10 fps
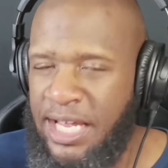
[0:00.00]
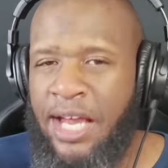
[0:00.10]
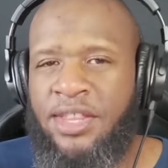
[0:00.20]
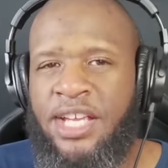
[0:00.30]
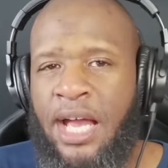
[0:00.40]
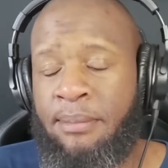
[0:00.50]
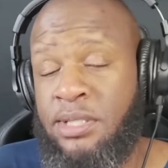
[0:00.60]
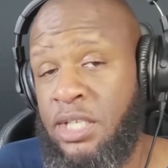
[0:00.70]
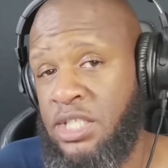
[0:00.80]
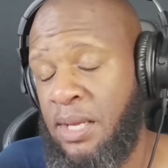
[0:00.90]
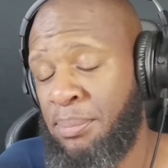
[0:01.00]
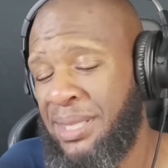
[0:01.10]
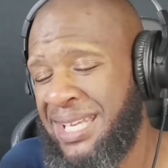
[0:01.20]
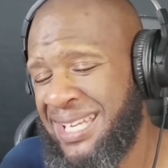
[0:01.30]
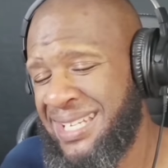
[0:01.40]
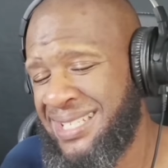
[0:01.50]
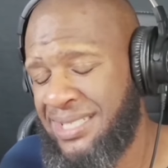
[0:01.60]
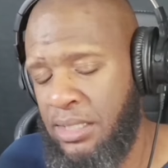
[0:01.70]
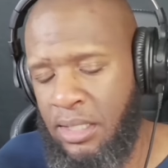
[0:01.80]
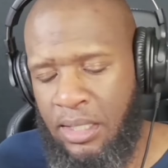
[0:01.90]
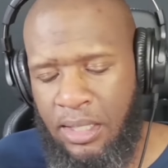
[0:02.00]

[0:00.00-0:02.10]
Down in the comment section, and please,